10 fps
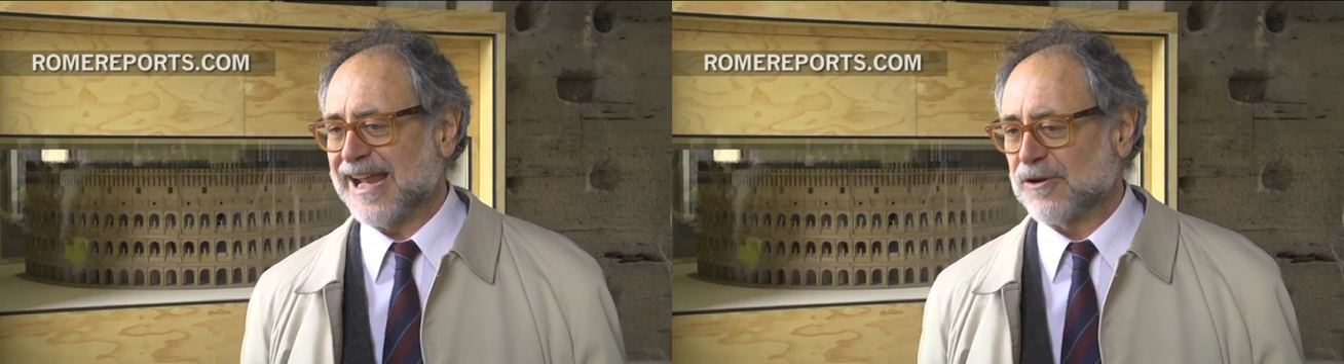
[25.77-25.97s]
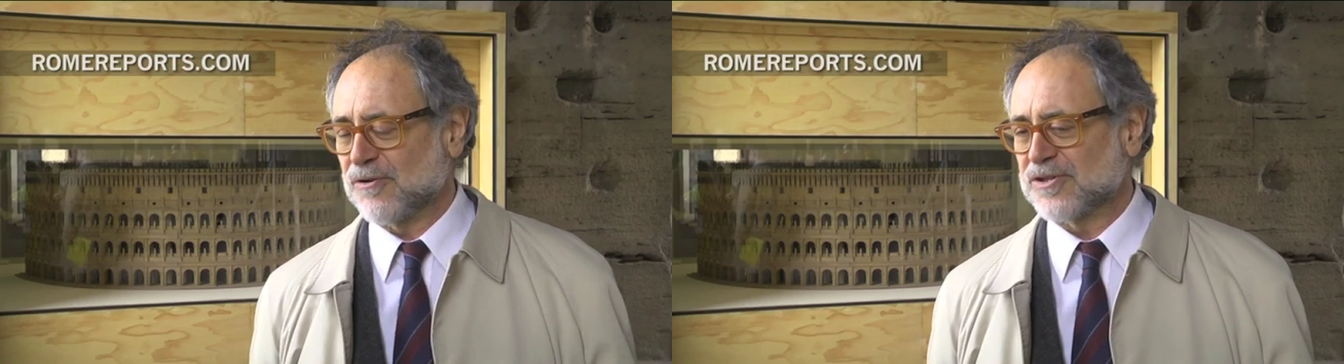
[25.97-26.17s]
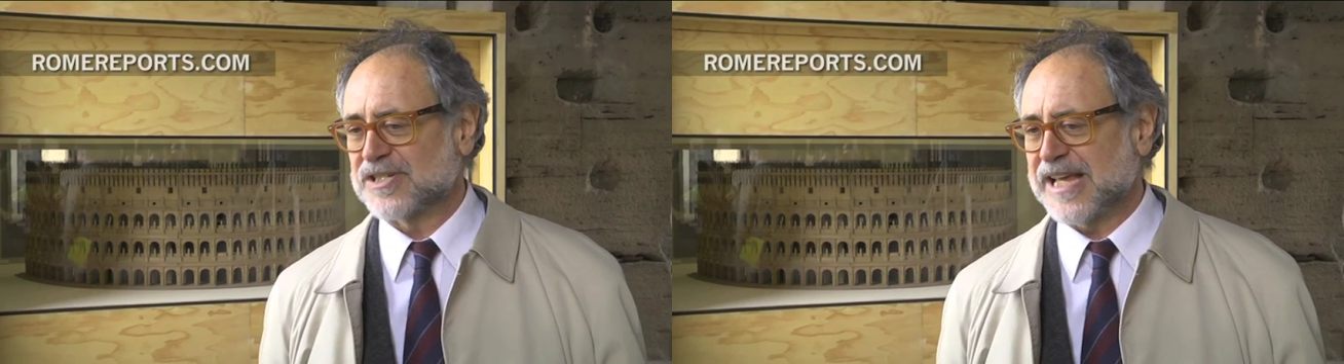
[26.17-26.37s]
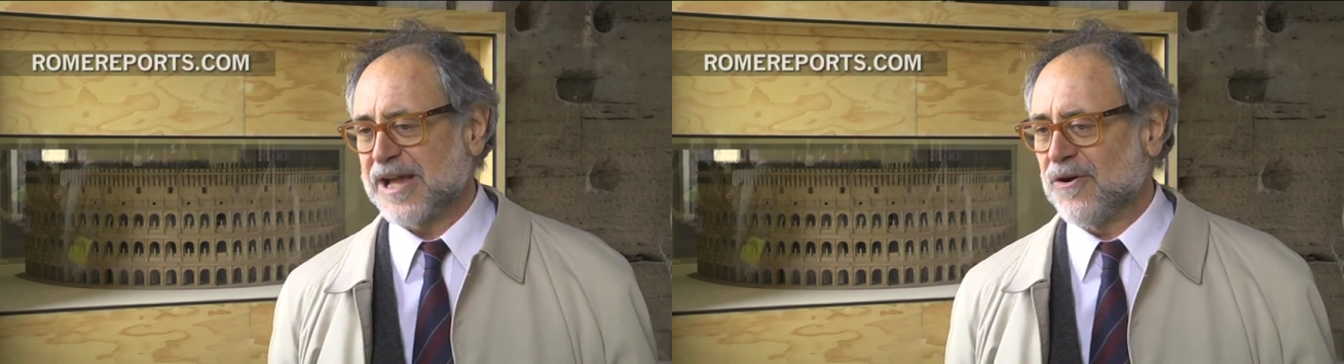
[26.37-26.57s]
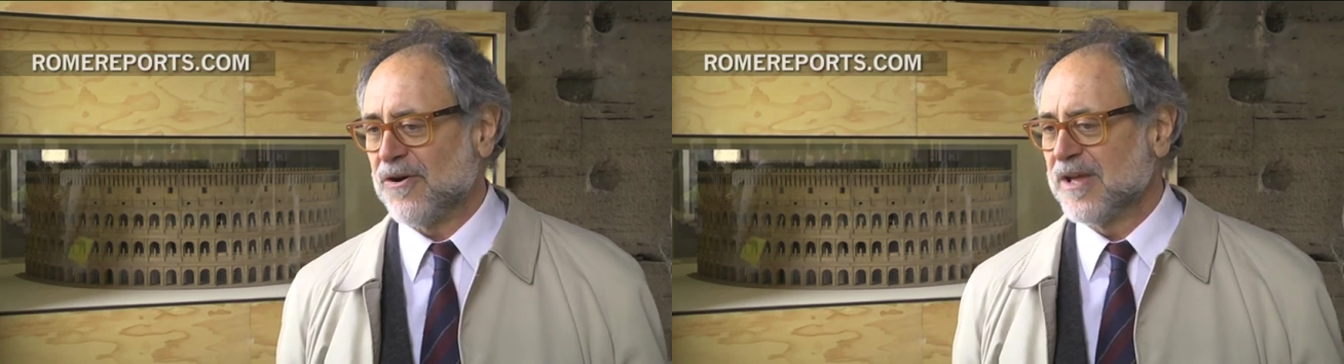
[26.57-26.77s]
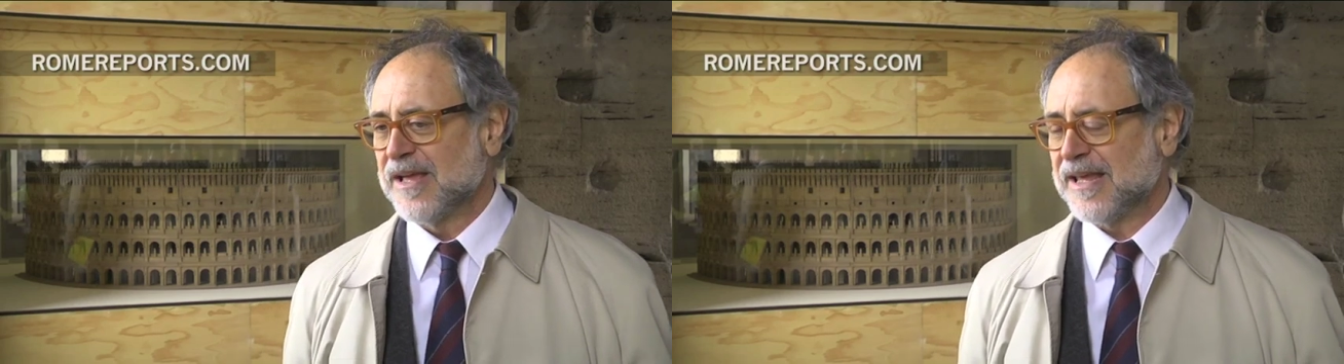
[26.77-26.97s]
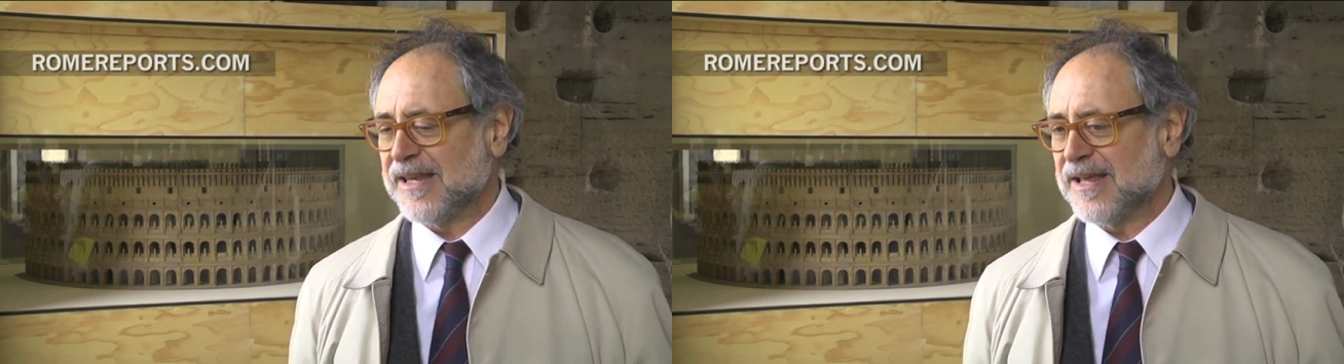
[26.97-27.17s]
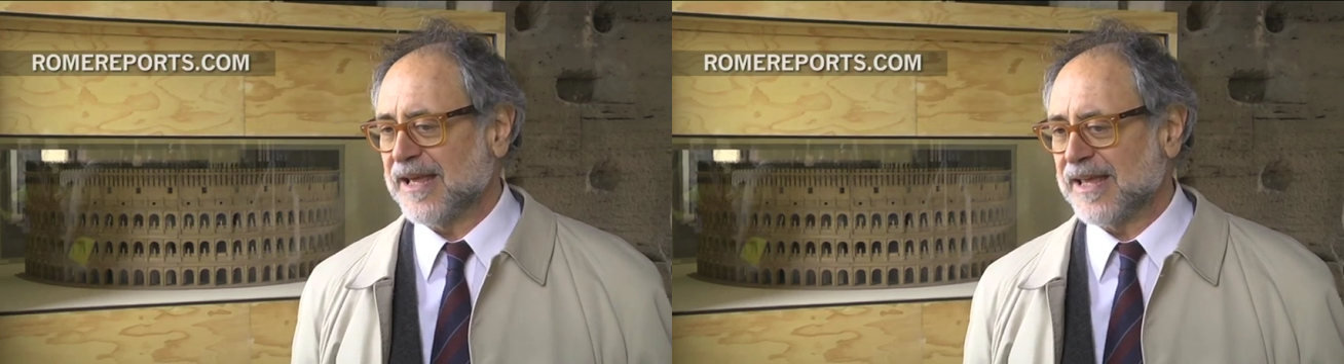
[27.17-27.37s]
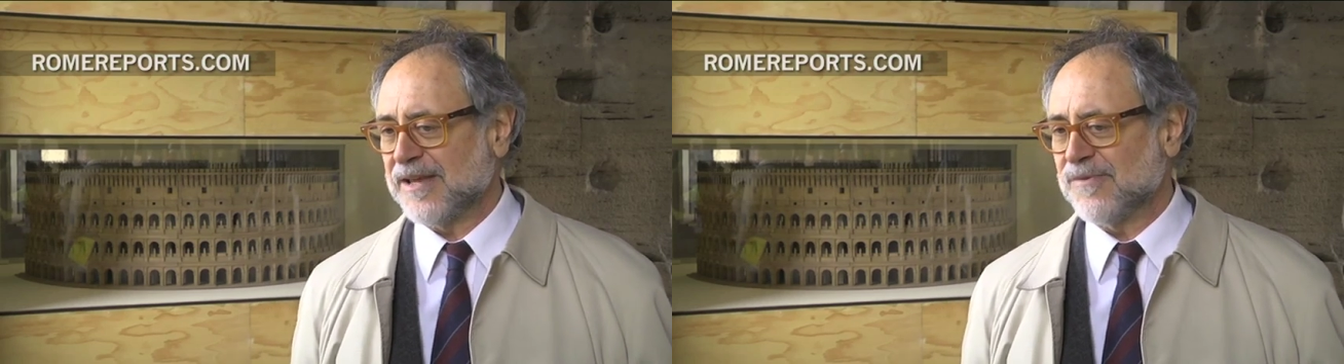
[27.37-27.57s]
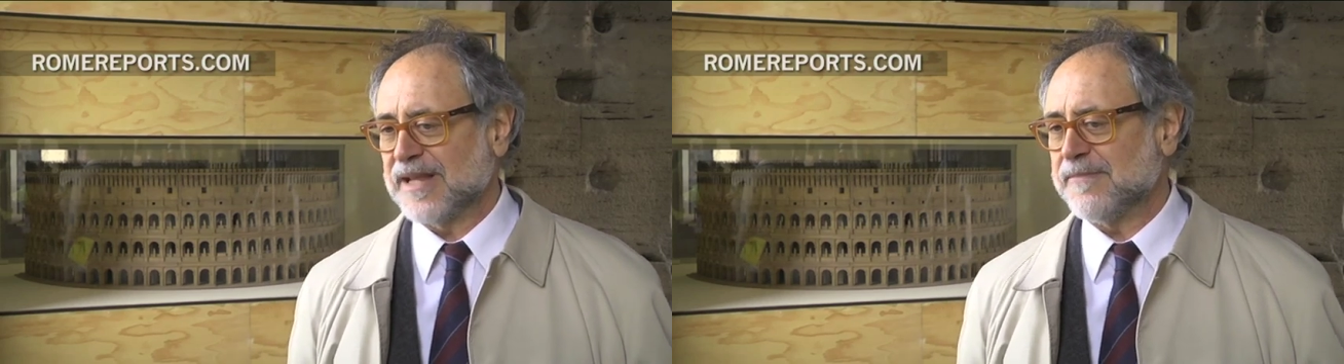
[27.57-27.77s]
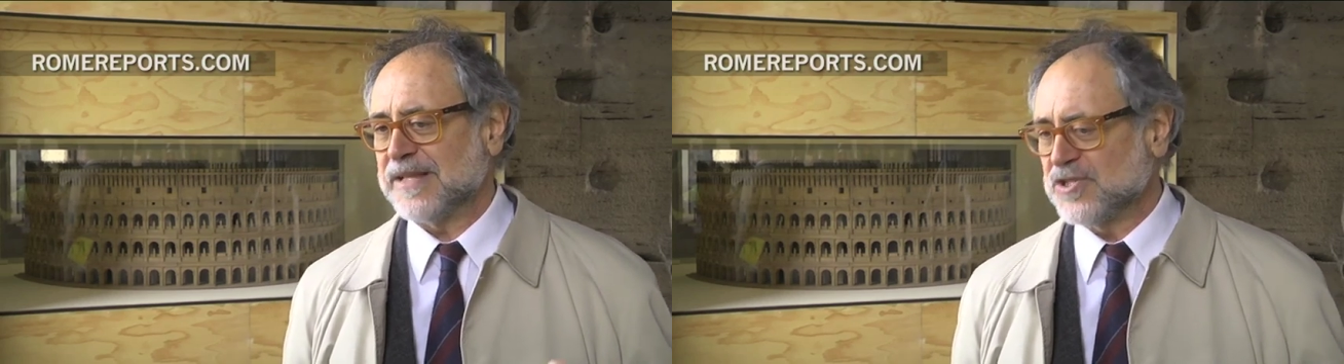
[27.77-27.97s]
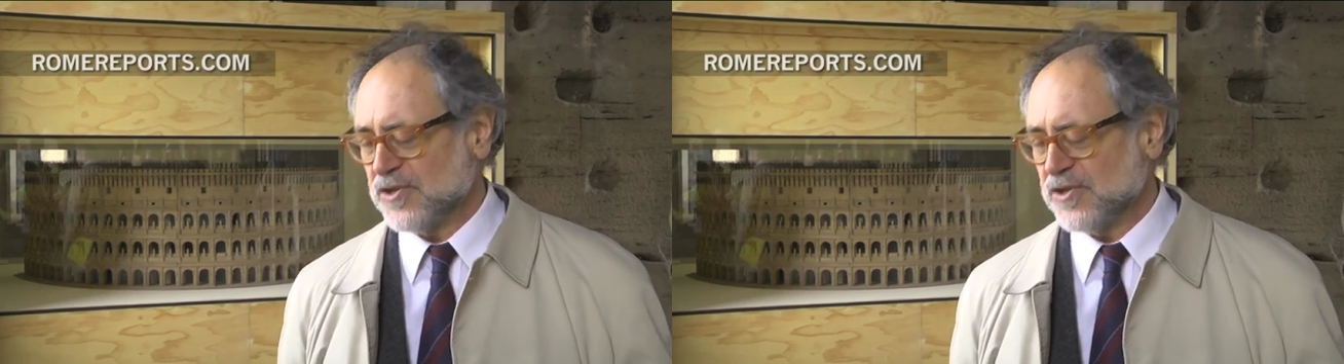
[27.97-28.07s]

but it only remained in the project phase.